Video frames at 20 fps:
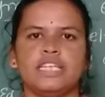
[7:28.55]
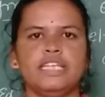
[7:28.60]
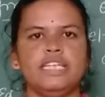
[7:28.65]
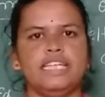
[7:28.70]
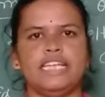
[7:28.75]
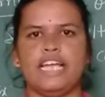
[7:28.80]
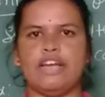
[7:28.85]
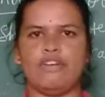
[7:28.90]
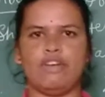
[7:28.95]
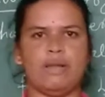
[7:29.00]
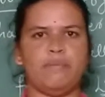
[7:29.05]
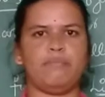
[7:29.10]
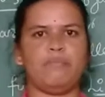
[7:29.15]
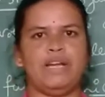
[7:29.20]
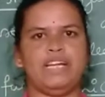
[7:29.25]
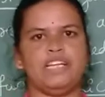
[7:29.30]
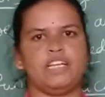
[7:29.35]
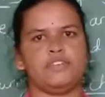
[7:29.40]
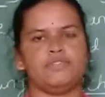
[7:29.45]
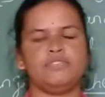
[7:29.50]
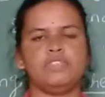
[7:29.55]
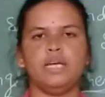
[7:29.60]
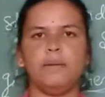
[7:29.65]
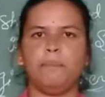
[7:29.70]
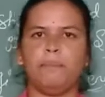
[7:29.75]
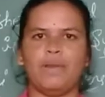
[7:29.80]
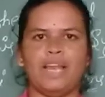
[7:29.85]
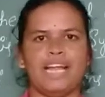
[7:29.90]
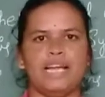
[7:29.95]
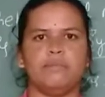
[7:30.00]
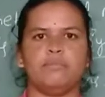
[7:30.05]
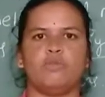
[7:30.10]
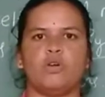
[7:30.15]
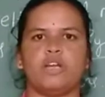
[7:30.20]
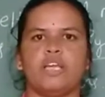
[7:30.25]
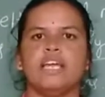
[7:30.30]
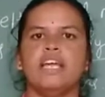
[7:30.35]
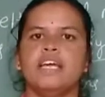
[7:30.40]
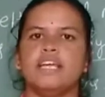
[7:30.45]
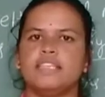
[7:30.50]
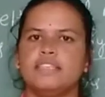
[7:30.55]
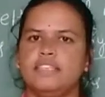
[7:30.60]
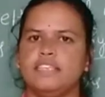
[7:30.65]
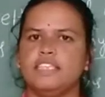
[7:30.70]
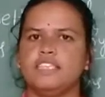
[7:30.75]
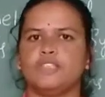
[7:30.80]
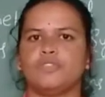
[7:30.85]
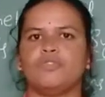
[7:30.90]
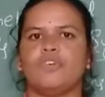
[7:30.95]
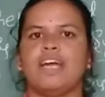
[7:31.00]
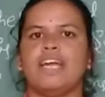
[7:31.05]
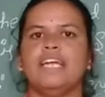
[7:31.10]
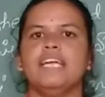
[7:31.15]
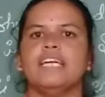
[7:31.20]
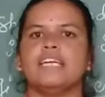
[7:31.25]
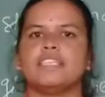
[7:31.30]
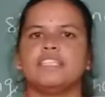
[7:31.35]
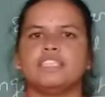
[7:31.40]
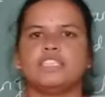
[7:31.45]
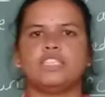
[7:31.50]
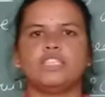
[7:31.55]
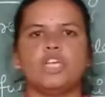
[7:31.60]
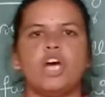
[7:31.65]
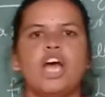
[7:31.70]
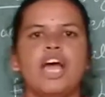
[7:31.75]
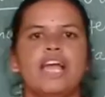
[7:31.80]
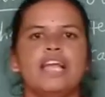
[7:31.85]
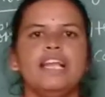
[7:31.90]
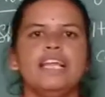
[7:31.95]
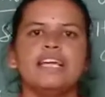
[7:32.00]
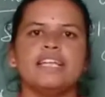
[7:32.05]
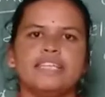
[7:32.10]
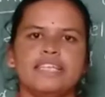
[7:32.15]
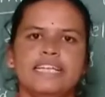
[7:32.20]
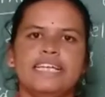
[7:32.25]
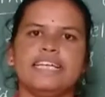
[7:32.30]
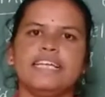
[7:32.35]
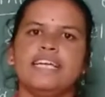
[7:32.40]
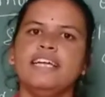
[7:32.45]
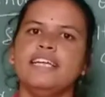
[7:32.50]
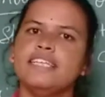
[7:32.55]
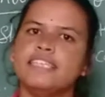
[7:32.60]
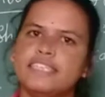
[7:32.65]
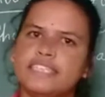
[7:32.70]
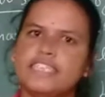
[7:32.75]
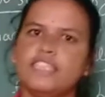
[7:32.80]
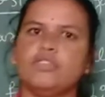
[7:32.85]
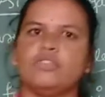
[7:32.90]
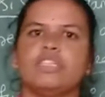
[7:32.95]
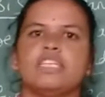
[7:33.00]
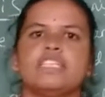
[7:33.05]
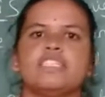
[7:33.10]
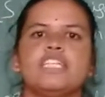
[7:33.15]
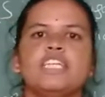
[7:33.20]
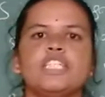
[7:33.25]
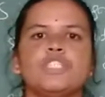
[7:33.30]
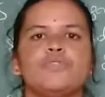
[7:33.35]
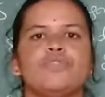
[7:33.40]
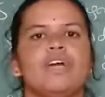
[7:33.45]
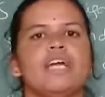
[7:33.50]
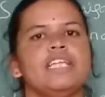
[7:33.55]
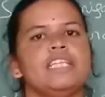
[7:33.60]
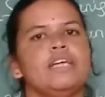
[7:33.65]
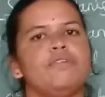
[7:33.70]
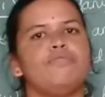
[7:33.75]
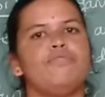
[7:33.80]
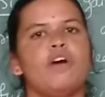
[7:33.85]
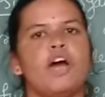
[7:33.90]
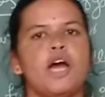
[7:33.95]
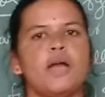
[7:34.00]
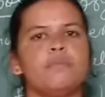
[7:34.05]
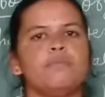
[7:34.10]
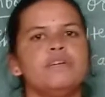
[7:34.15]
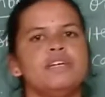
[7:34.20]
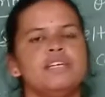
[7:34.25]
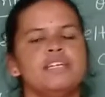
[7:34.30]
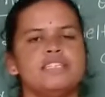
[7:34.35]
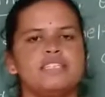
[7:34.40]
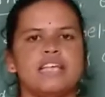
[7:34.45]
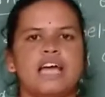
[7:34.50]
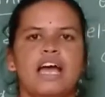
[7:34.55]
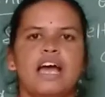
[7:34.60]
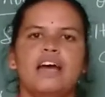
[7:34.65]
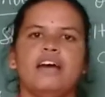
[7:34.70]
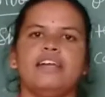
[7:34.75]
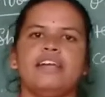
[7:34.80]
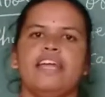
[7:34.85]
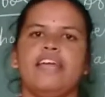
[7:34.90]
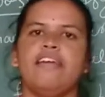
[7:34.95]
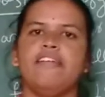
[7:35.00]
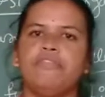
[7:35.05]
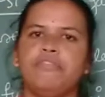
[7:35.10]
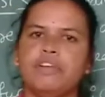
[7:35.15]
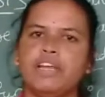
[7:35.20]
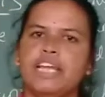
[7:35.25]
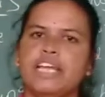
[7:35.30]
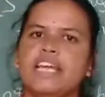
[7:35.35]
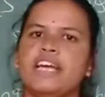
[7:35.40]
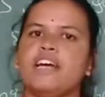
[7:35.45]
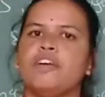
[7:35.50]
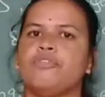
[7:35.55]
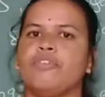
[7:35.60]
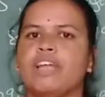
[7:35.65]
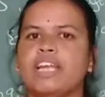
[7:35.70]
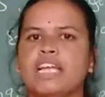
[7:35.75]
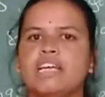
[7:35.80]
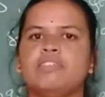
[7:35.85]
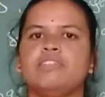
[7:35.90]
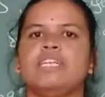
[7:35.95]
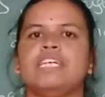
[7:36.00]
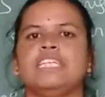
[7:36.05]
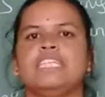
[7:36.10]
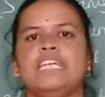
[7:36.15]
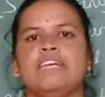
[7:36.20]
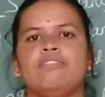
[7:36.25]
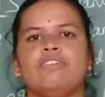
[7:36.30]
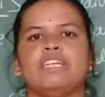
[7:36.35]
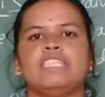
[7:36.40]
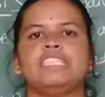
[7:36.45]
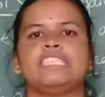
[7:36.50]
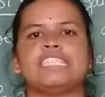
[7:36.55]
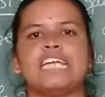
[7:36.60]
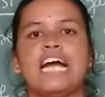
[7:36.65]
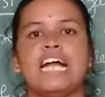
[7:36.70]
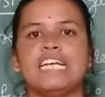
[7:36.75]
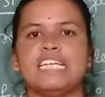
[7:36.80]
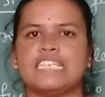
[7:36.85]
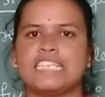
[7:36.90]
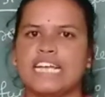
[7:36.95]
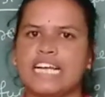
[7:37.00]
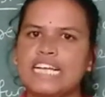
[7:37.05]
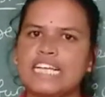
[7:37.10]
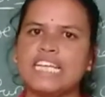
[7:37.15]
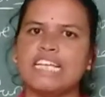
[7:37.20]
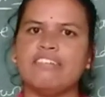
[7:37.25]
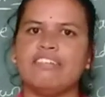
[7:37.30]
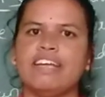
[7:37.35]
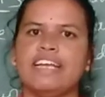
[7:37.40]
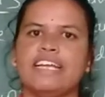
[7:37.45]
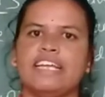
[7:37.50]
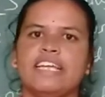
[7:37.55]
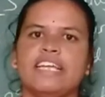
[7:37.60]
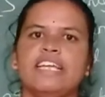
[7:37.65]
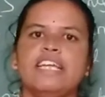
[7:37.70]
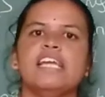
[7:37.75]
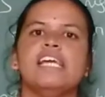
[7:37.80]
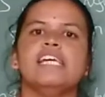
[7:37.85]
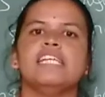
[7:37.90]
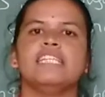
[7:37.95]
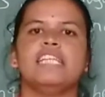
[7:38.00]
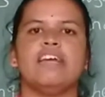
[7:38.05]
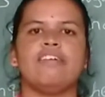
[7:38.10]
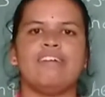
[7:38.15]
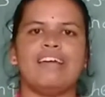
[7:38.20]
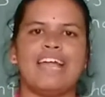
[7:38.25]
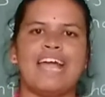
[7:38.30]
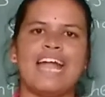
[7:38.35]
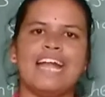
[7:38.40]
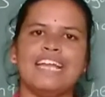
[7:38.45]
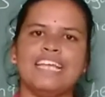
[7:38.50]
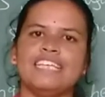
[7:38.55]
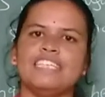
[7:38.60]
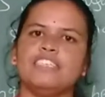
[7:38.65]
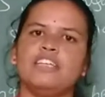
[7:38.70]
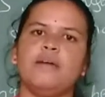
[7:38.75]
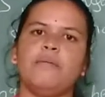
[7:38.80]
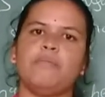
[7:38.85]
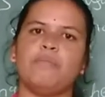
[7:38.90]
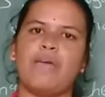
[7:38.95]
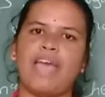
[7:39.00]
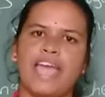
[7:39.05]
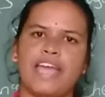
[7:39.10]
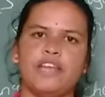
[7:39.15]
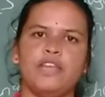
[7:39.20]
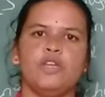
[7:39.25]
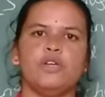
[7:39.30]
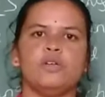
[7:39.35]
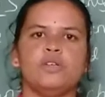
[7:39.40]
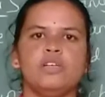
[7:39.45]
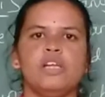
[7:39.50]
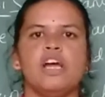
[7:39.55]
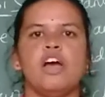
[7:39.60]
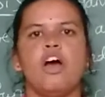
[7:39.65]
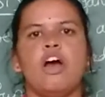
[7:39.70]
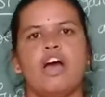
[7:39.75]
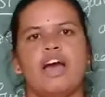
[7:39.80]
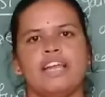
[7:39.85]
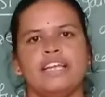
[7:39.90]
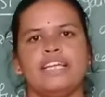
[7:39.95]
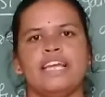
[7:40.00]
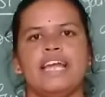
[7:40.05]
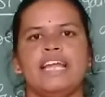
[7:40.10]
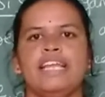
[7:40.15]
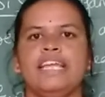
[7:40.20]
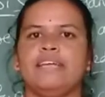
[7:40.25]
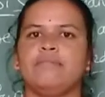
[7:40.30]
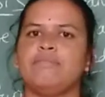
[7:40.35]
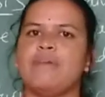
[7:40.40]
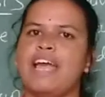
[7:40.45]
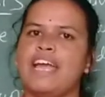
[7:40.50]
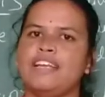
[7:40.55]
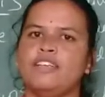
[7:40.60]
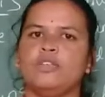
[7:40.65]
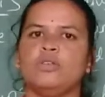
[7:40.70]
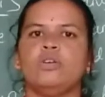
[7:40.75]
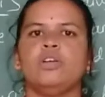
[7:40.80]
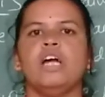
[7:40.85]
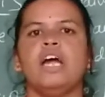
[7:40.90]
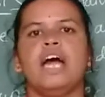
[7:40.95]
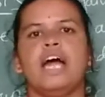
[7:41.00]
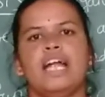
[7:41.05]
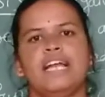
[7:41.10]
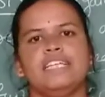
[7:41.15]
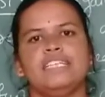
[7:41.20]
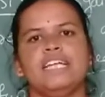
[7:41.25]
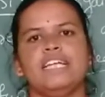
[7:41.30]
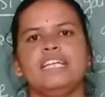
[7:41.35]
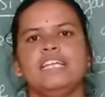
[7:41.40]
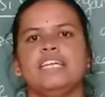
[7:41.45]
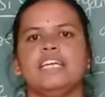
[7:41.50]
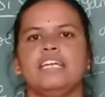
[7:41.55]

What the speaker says: and development of the plant body. That's why the soil need a nutrient. That's why the farmers are every year, whenever they were start cultivating, they were adding the manure, organic manure, and then